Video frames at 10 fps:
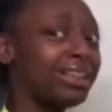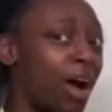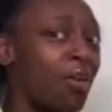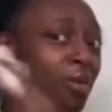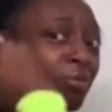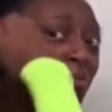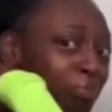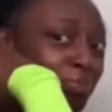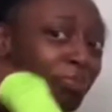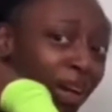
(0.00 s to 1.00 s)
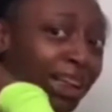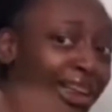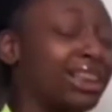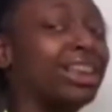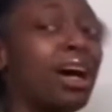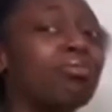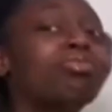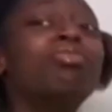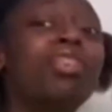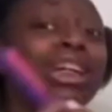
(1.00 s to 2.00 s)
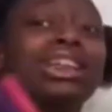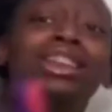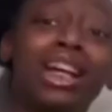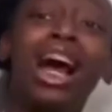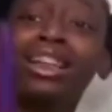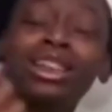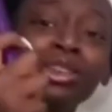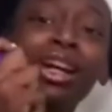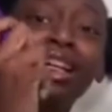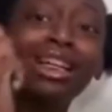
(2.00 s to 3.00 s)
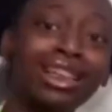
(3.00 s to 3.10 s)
no, I'm fucking trying to straighten it